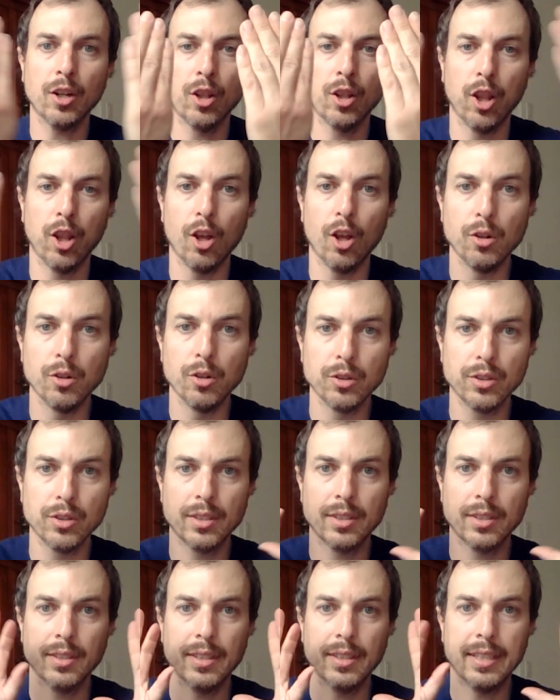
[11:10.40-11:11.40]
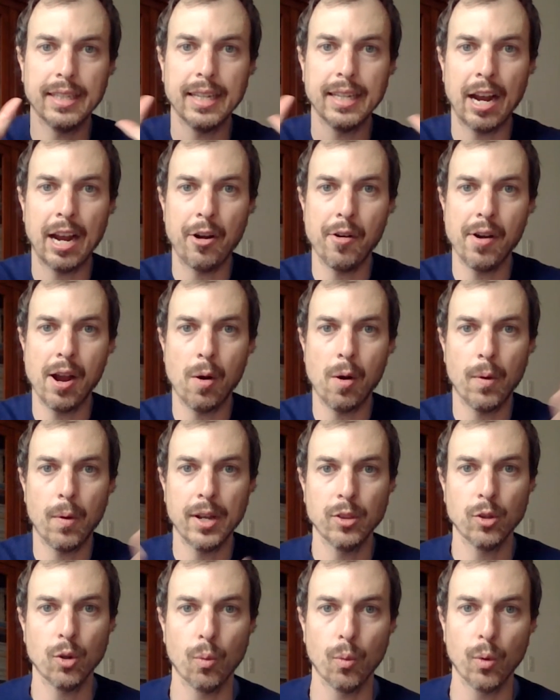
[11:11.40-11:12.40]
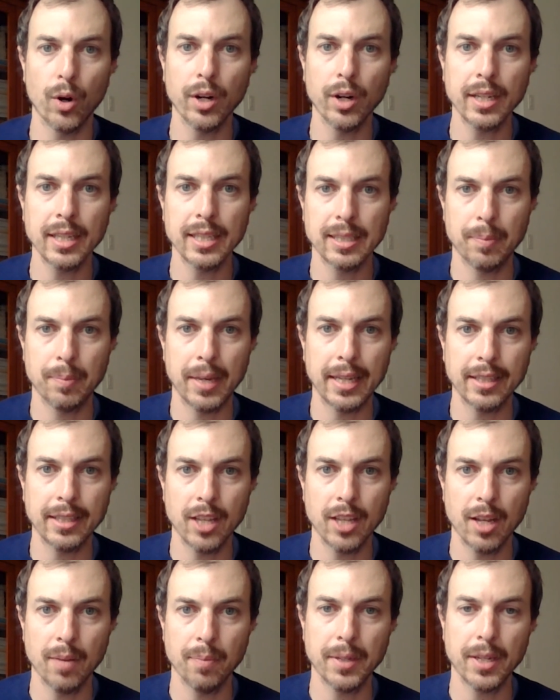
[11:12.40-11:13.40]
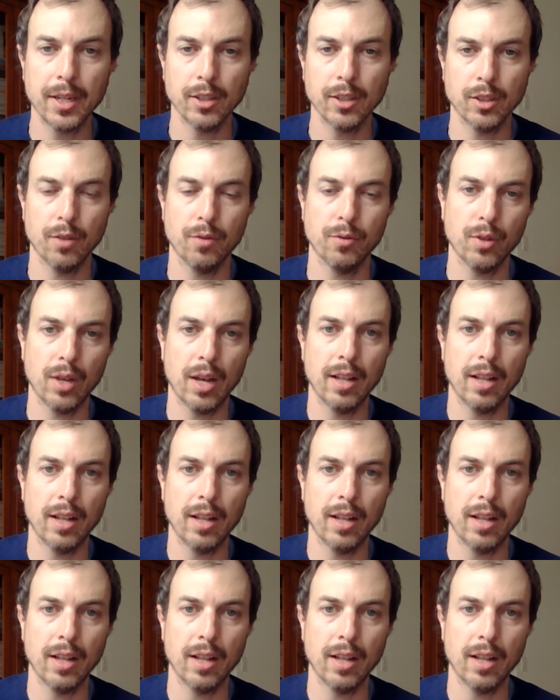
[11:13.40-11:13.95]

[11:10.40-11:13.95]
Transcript: uh, close the area when the work is being done because of